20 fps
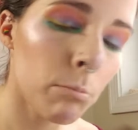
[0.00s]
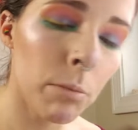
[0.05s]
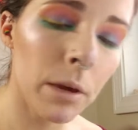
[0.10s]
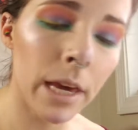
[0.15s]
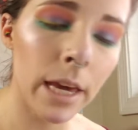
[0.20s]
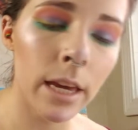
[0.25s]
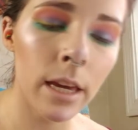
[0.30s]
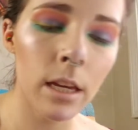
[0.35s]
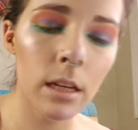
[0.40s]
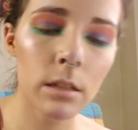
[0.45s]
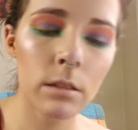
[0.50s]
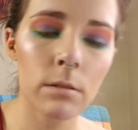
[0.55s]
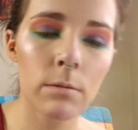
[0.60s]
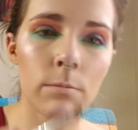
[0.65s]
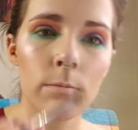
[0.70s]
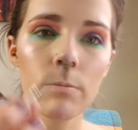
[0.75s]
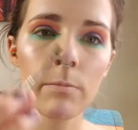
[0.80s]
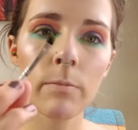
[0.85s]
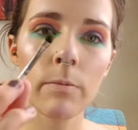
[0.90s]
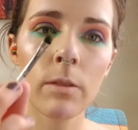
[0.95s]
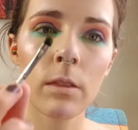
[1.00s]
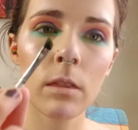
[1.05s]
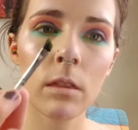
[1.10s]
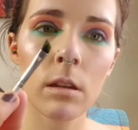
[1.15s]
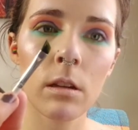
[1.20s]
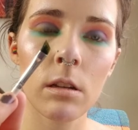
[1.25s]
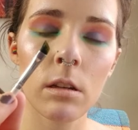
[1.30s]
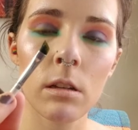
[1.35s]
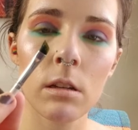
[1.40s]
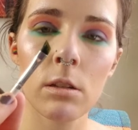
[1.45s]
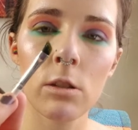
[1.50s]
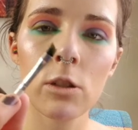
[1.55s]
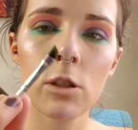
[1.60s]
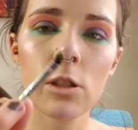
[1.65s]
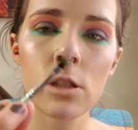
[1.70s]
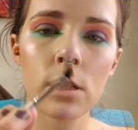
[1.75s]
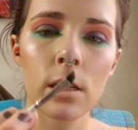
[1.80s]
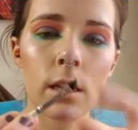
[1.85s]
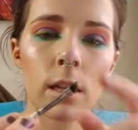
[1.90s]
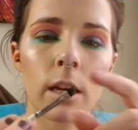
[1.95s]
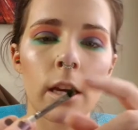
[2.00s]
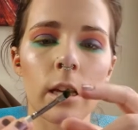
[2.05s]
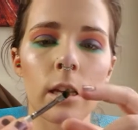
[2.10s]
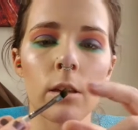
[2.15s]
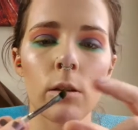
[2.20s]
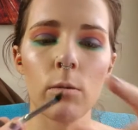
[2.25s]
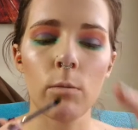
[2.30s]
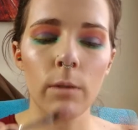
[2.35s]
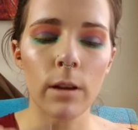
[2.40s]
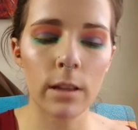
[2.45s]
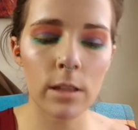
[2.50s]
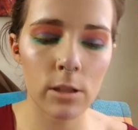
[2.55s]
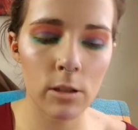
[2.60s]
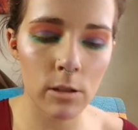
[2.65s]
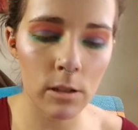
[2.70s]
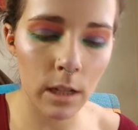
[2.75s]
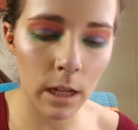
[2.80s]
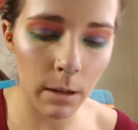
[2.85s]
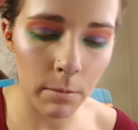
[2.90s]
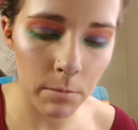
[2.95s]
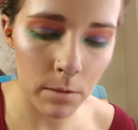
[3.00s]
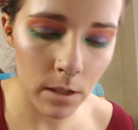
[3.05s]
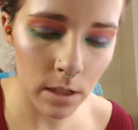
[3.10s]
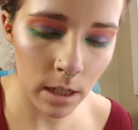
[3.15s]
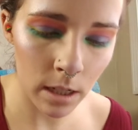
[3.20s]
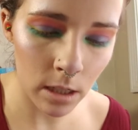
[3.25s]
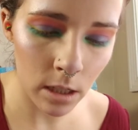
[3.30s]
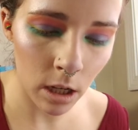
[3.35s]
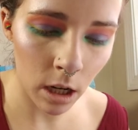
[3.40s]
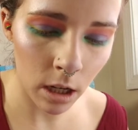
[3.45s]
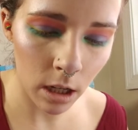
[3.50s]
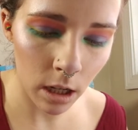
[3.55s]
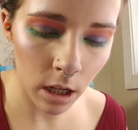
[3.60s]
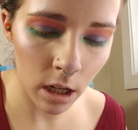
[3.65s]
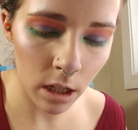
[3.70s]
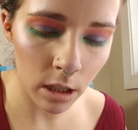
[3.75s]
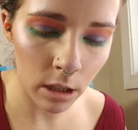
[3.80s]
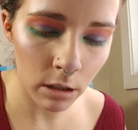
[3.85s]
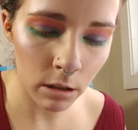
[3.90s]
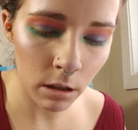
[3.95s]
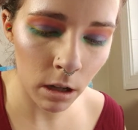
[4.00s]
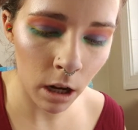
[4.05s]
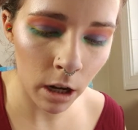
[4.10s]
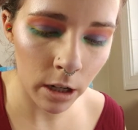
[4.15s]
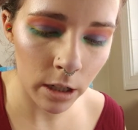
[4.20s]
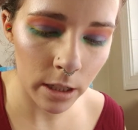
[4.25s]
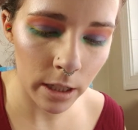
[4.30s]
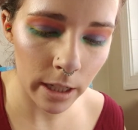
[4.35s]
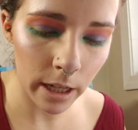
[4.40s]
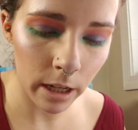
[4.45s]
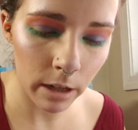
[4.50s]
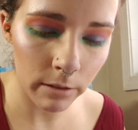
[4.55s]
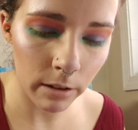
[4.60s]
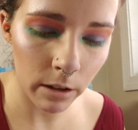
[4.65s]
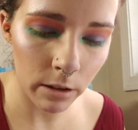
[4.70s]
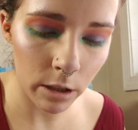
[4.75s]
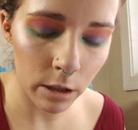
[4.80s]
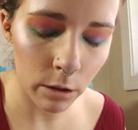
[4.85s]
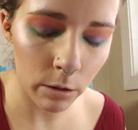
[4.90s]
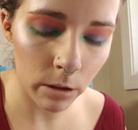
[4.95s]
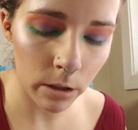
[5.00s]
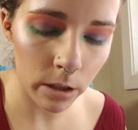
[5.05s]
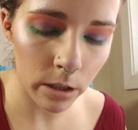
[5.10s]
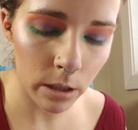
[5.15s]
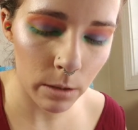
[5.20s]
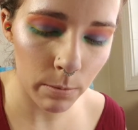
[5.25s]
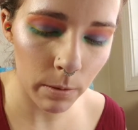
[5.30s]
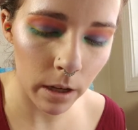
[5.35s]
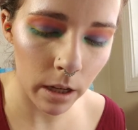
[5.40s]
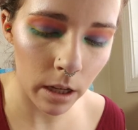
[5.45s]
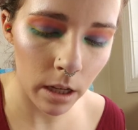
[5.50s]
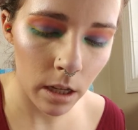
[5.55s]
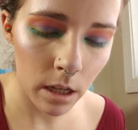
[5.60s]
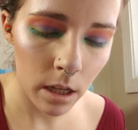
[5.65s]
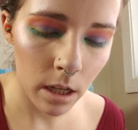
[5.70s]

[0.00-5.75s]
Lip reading: big, just in like the width, so sometimes it's a little hard to get around the corners, but